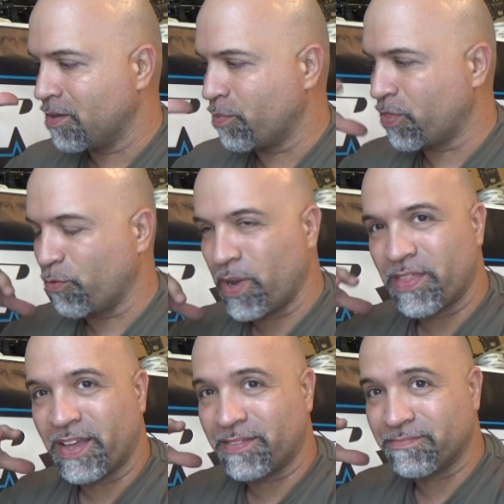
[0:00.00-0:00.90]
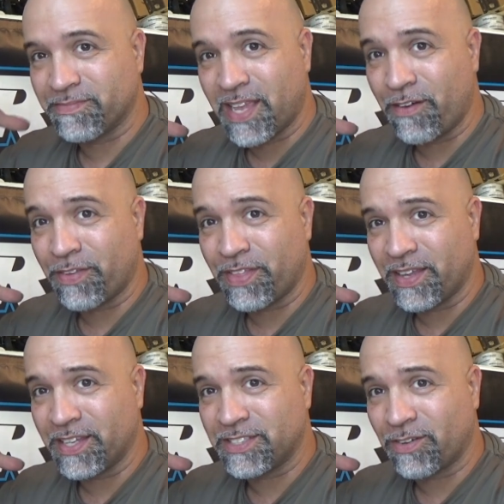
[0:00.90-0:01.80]
with the way that everything
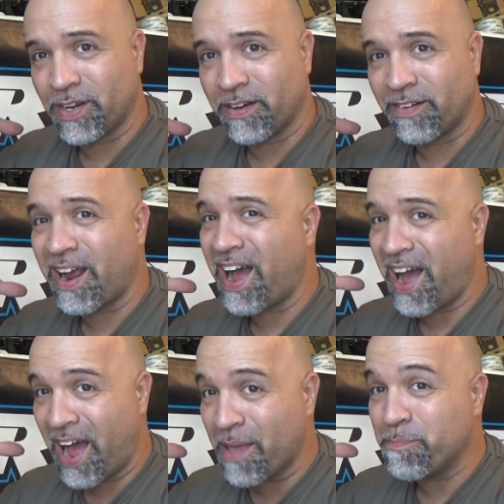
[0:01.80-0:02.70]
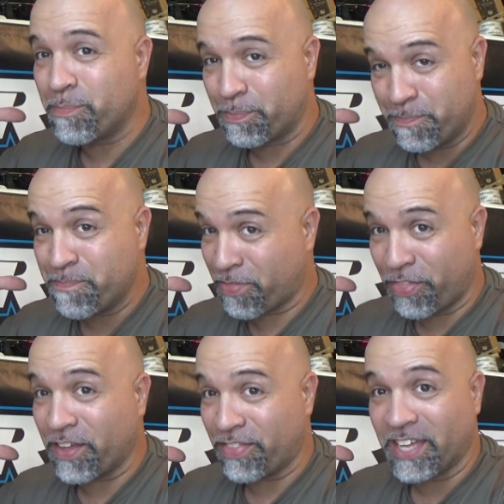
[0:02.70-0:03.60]
is on here, I
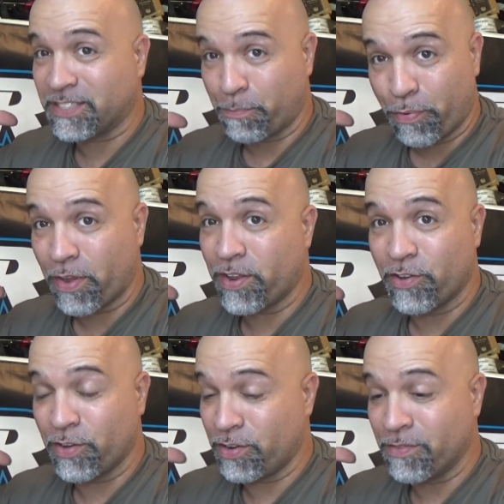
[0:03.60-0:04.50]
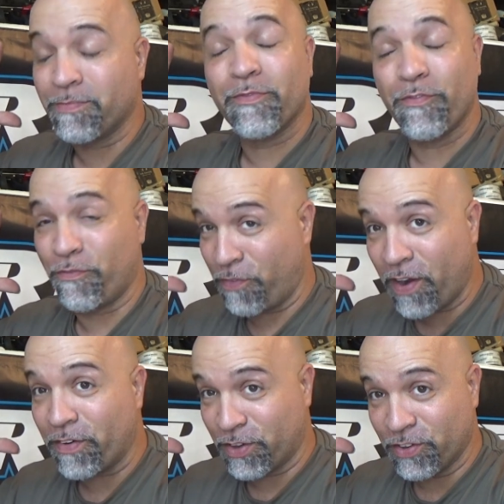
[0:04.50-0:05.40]
think that's a pretty good,
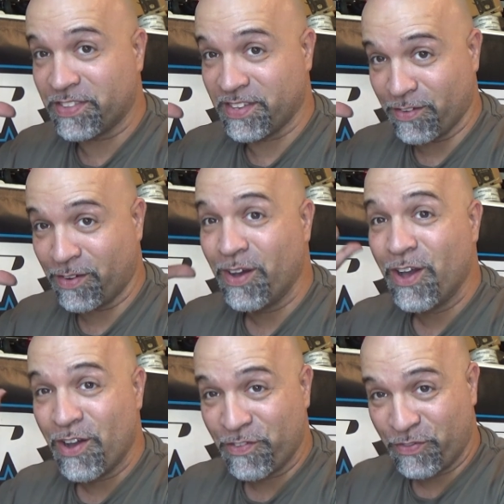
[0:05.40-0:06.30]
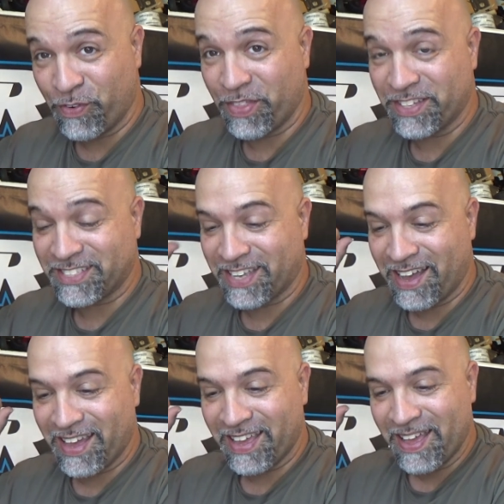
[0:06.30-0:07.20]
very good deal for this
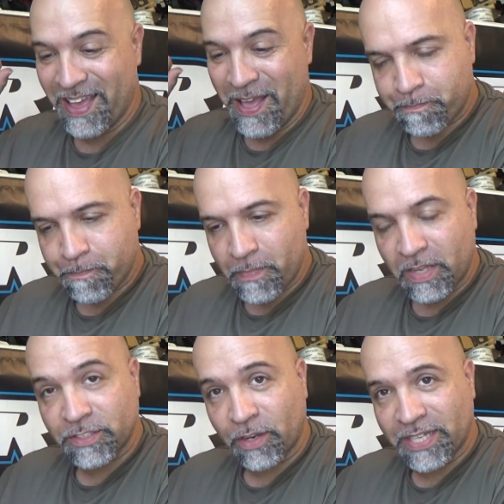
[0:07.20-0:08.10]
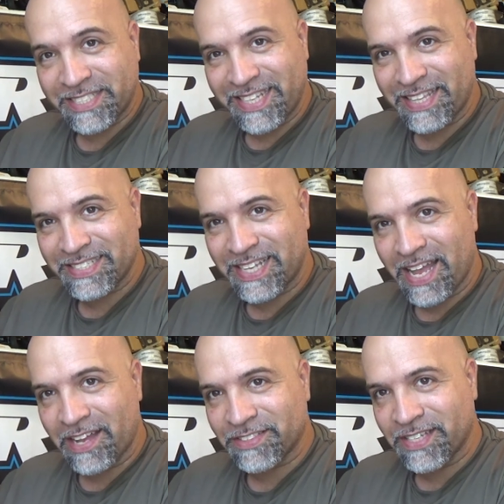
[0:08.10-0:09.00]
guy. So let's take this
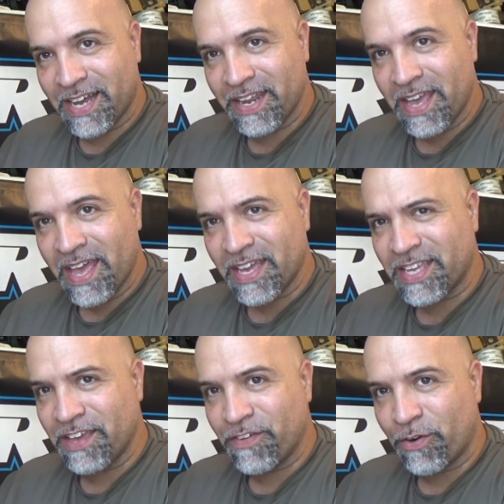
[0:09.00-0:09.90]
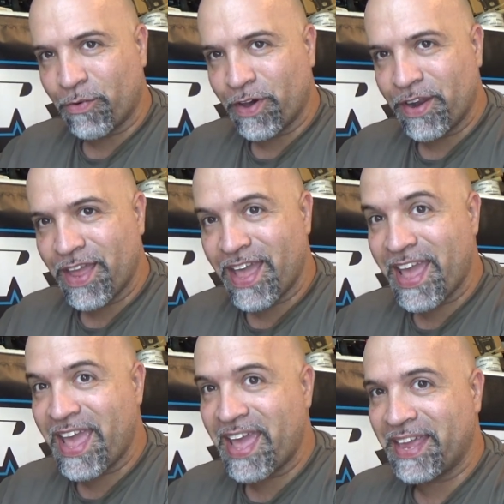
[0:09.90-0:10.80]
guy outside, give it a run,
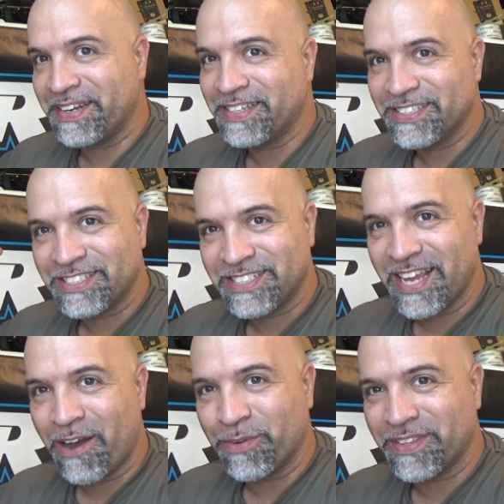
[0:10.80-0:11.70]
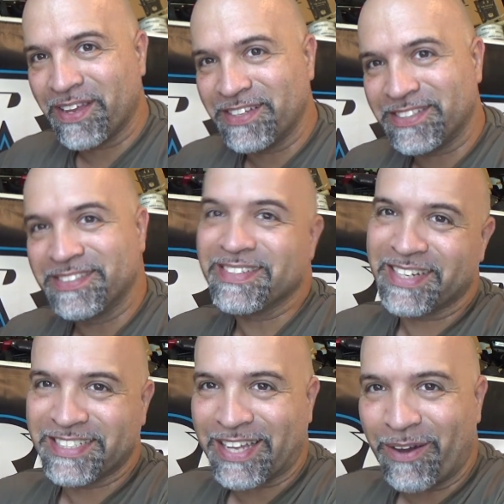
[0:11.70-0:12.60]
and see how it does.
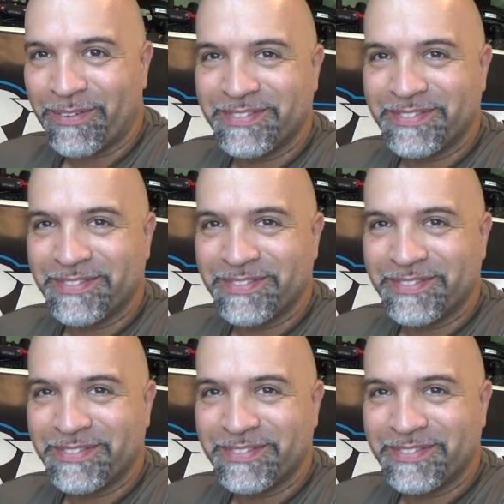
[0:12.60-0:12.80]
Let's go.